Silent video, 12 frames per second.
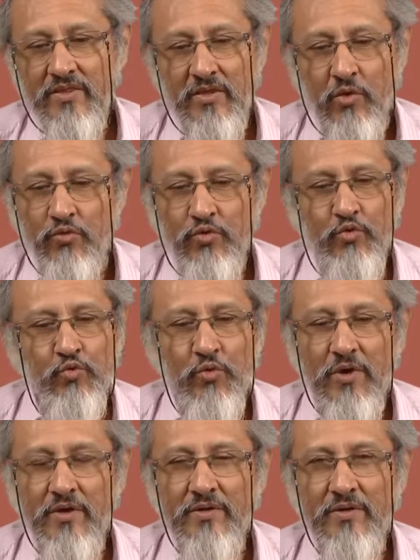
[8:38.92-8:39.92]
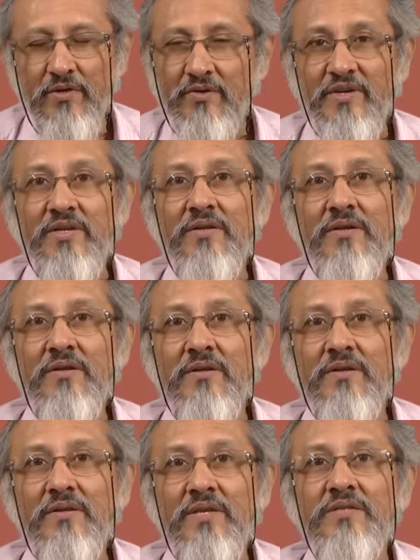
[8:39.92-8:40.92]
Now, you are a critical
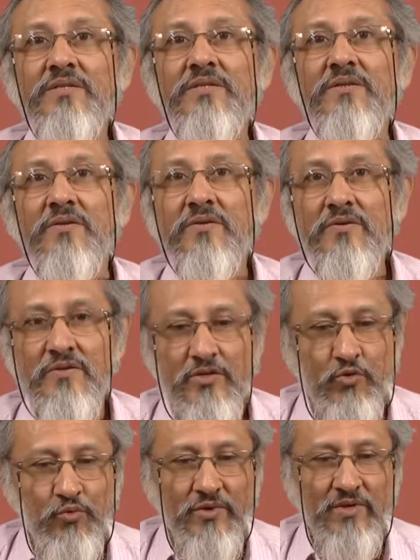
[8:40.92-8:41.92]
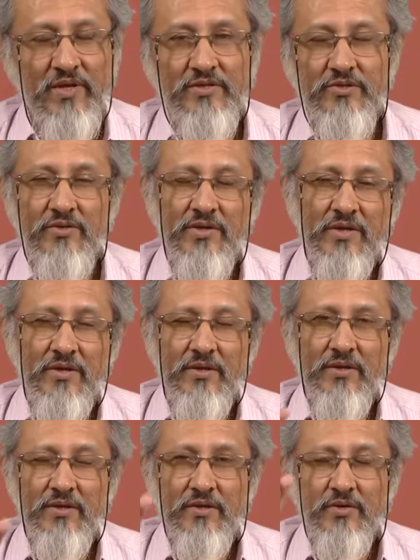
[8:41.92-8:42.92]
listener, you will
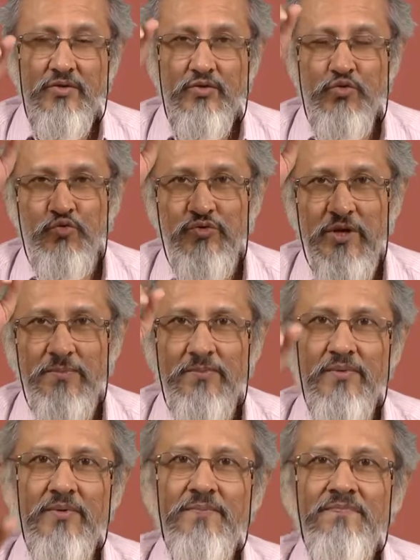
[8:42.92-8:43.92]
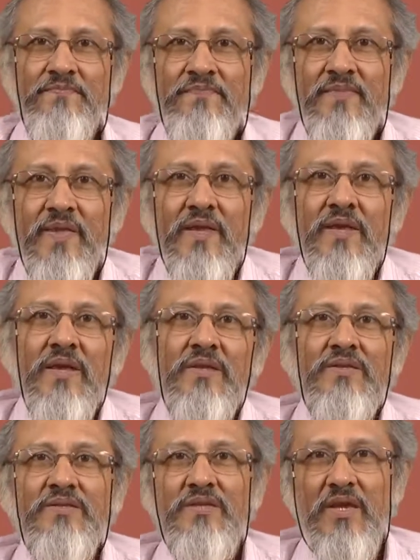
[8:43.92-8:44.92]
naturally shoot up
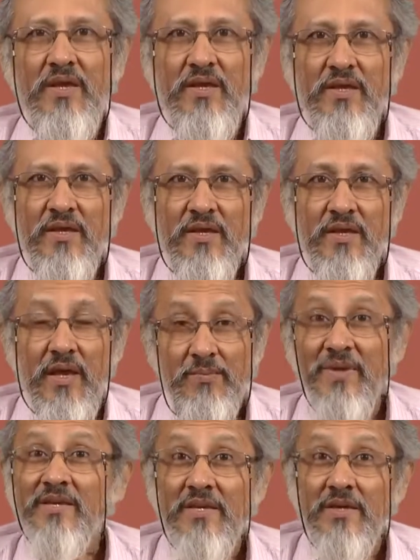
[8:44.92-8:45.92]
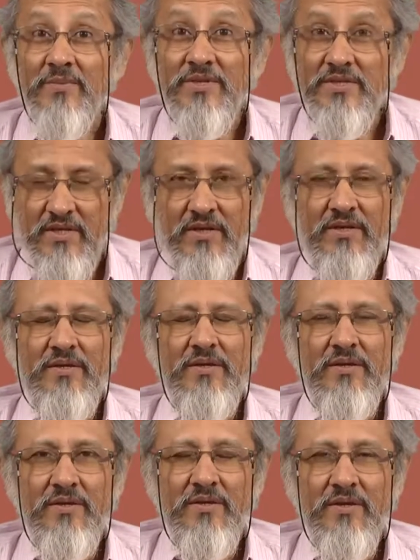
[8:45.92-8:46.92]
and say, I'm making a
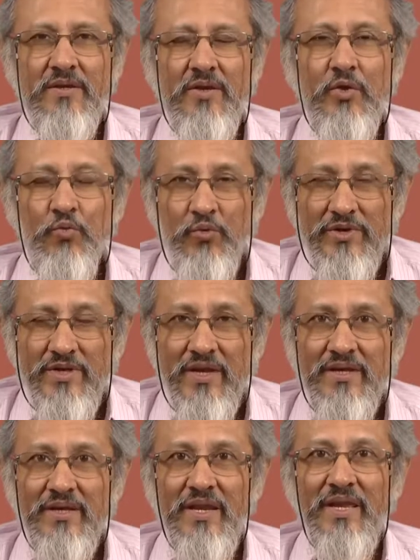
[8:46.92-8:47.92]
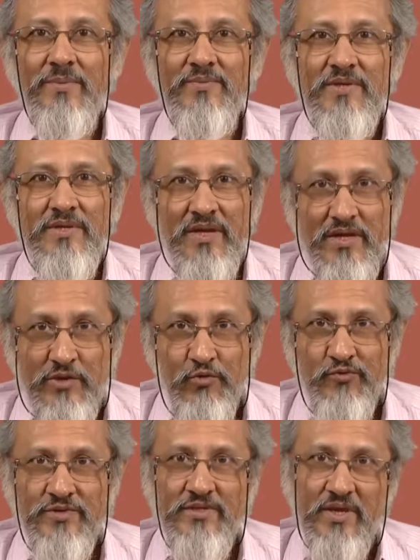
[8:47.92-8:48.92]
mistake when I claim that I
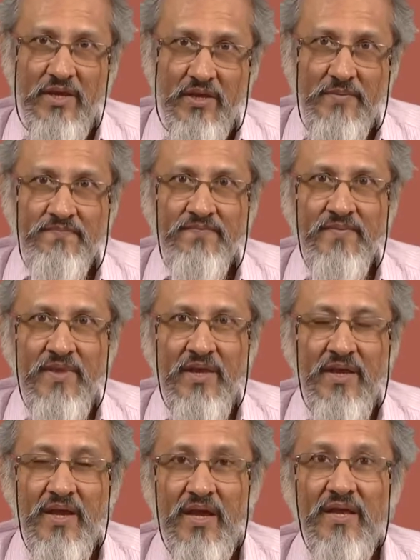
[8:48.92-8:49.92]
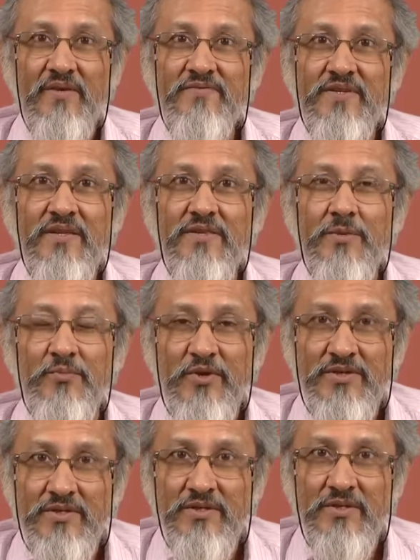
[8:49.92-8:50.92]
cannot say, I have seen the
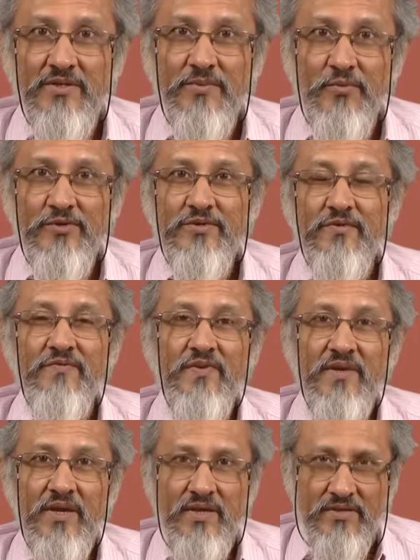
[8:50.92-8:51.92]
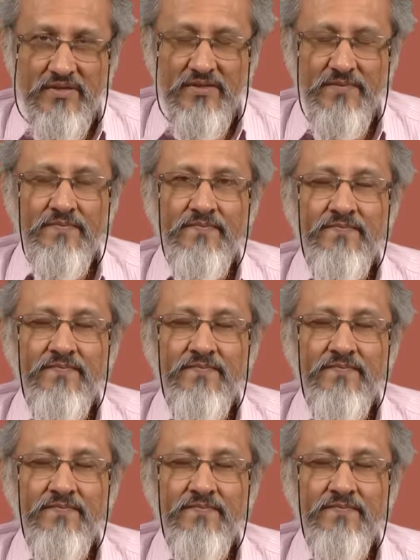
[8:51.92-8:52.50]
president apostrophe s.